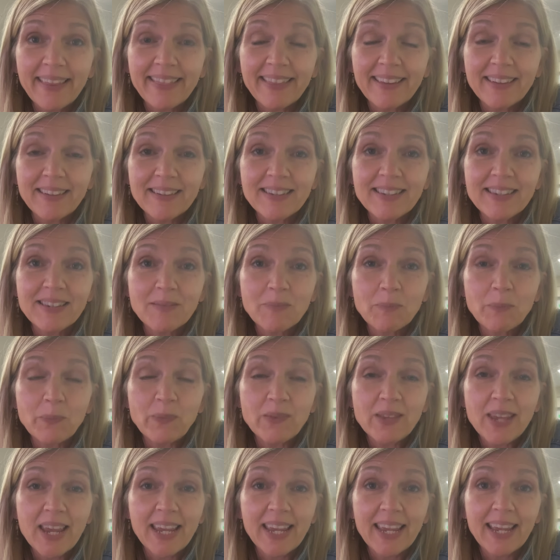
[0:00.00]
and
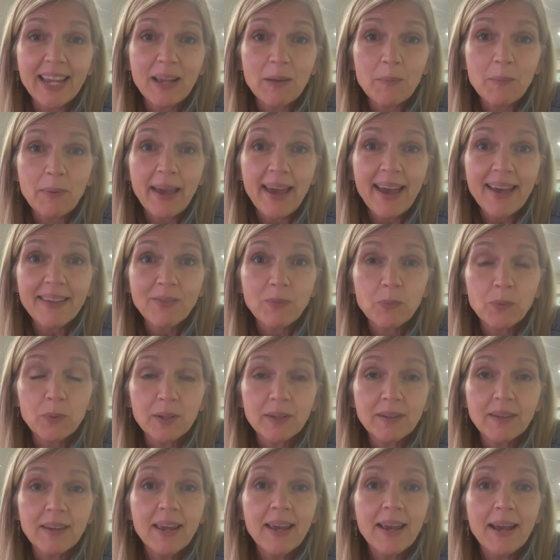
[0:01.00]
taking a bath would